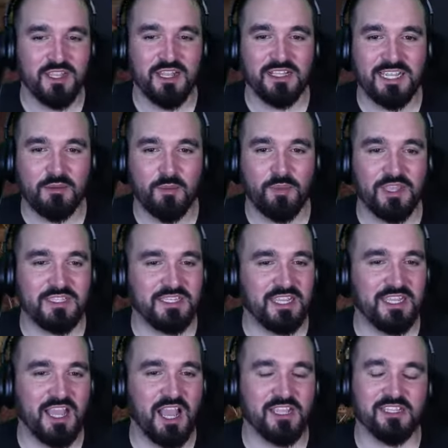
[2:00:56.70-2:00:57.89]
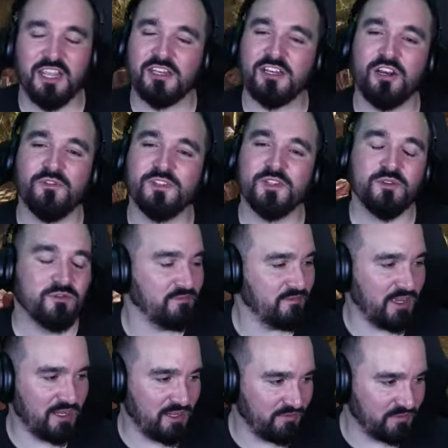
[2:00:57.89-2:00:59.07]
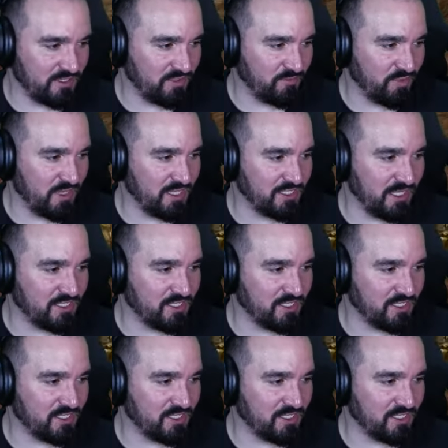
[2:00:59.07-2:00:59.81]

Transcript: Tamer PT, I, would love to. I'd love to, but it's, it's